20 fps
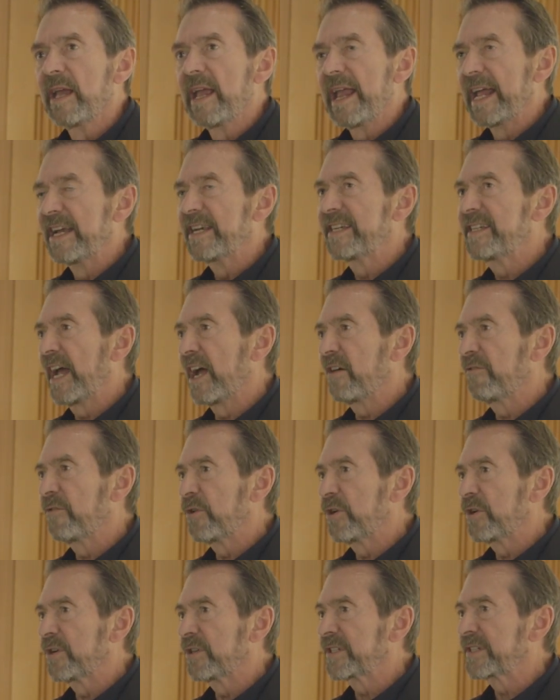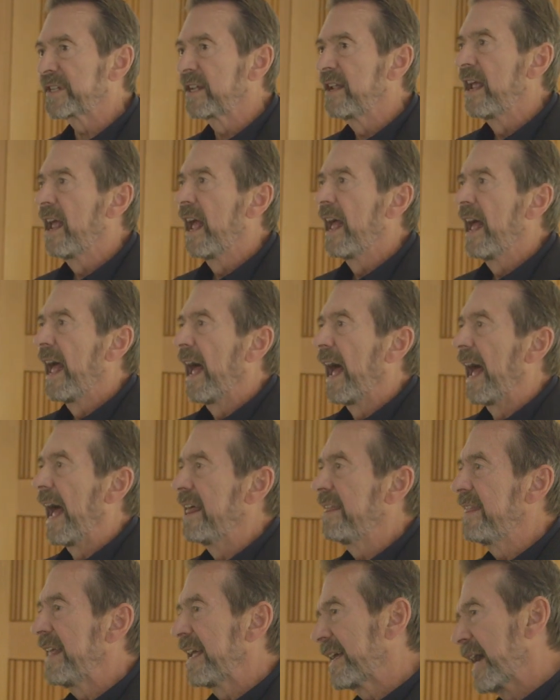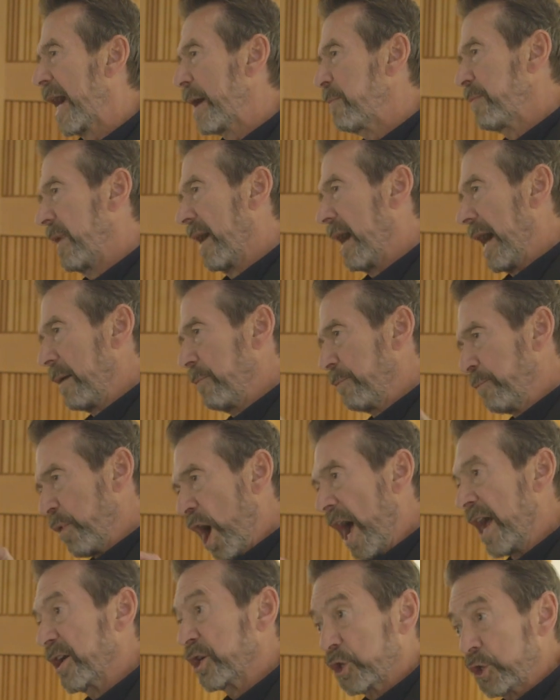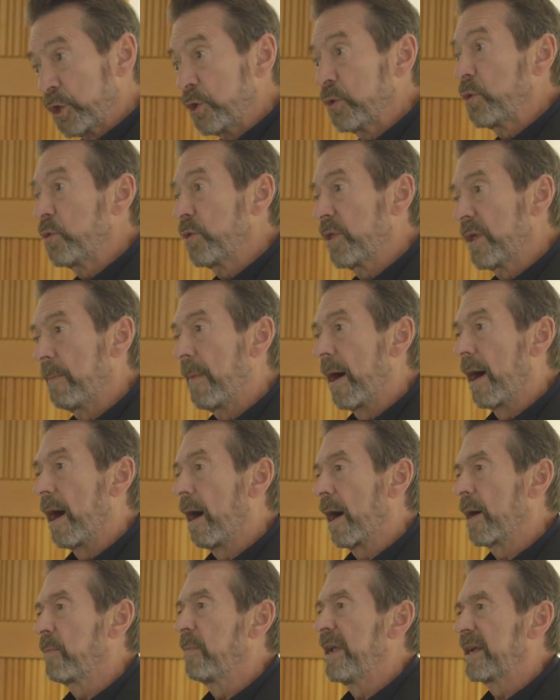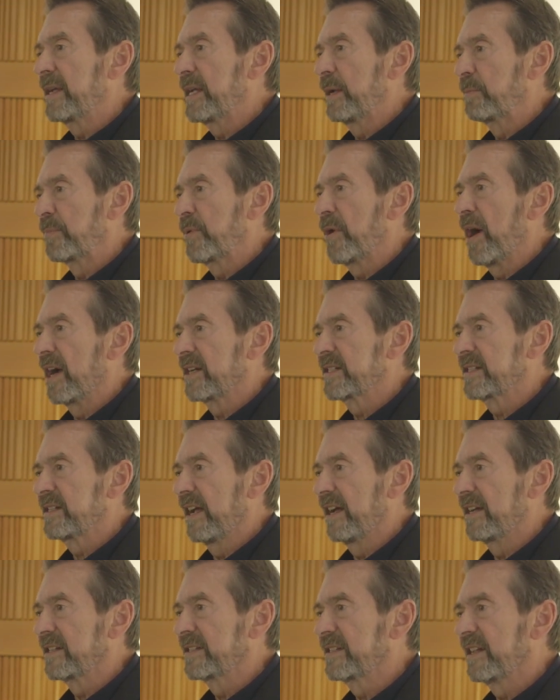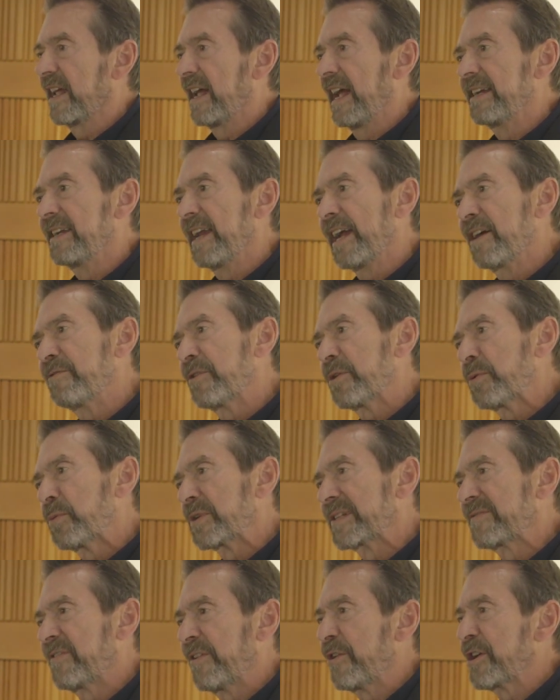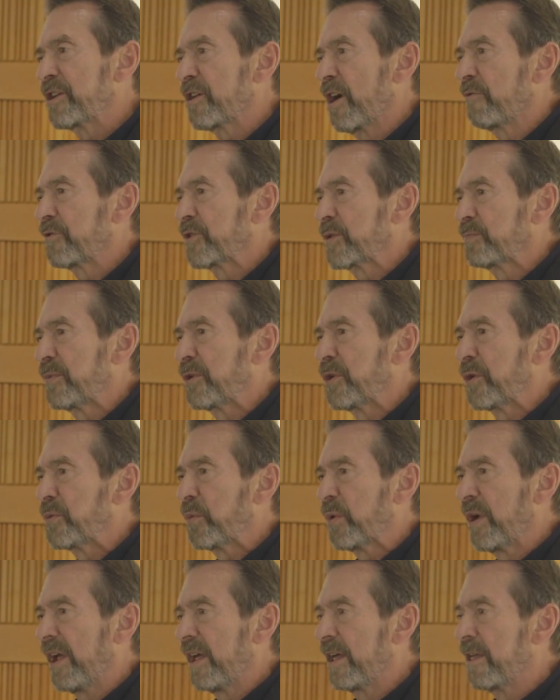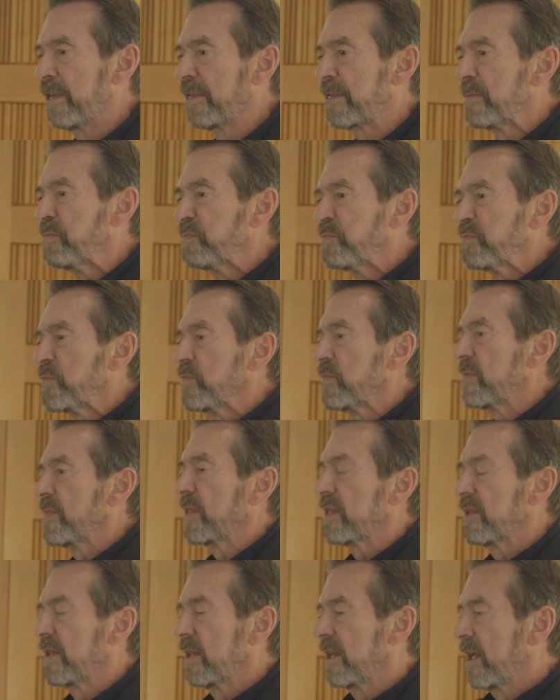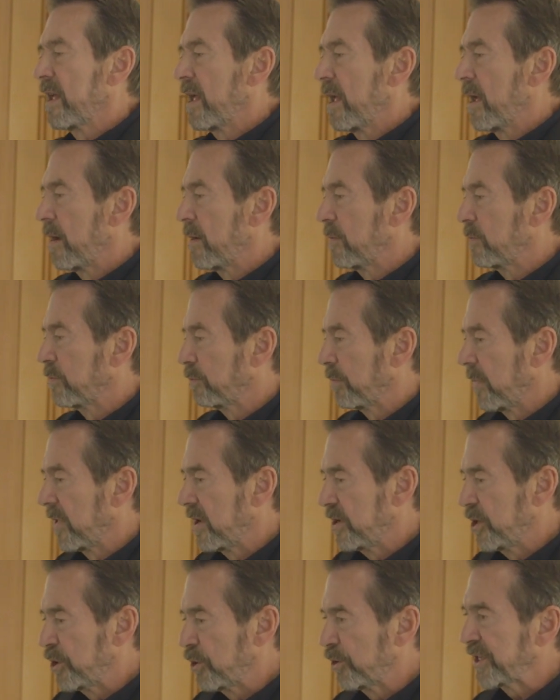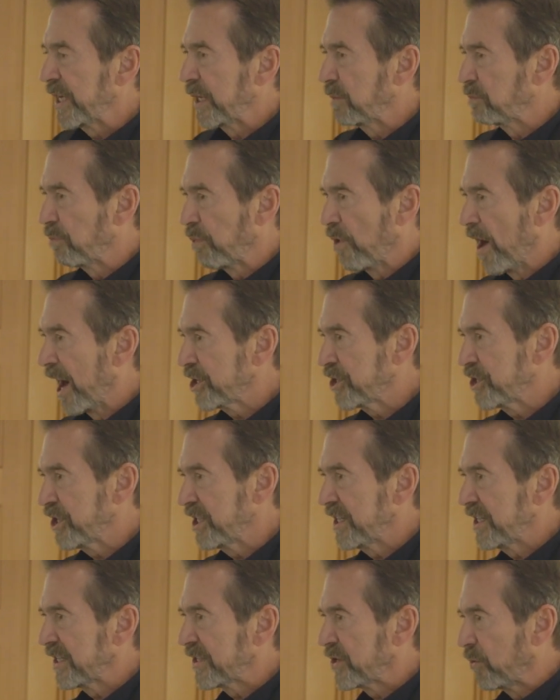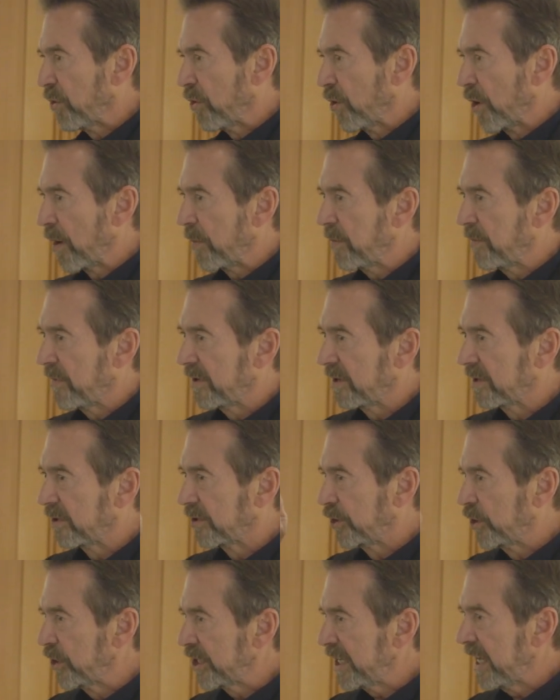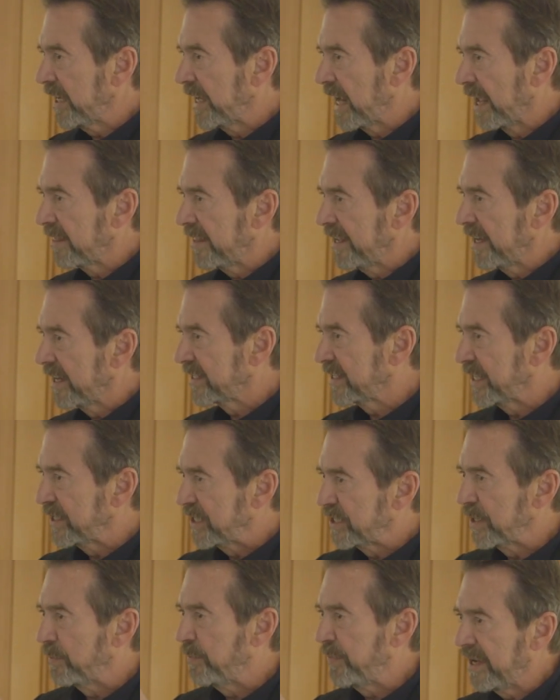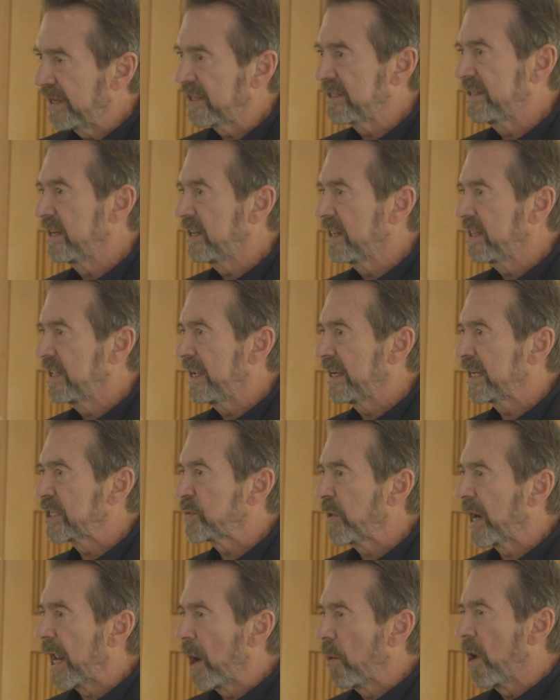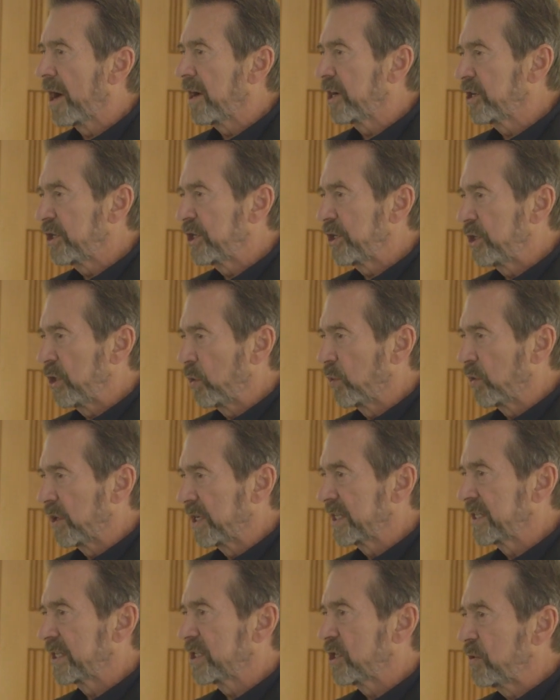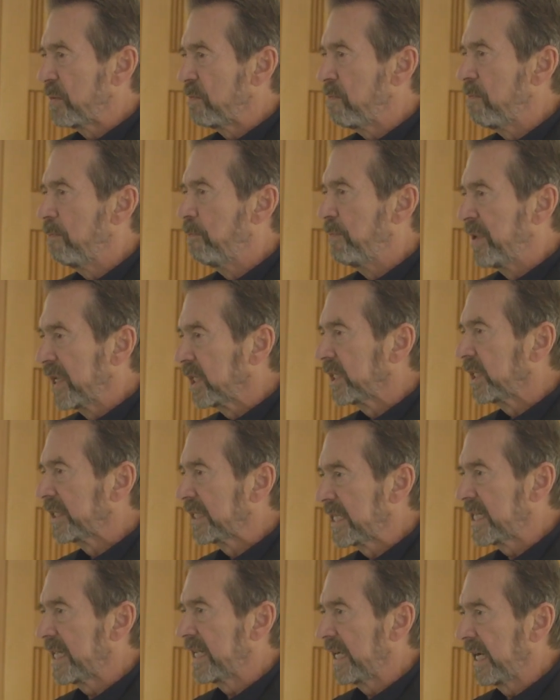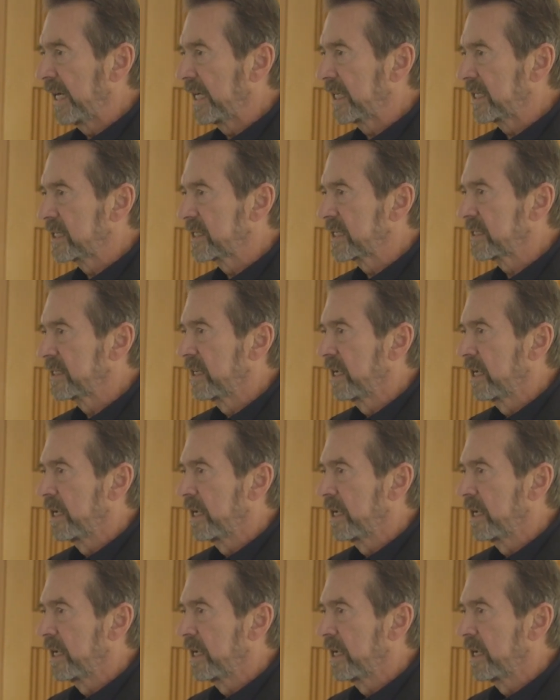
endeavors, I think I, I brought to the art making process. I never was very comfortable with using brushes or looking at things and depicting things. What I wanted to do was to build things.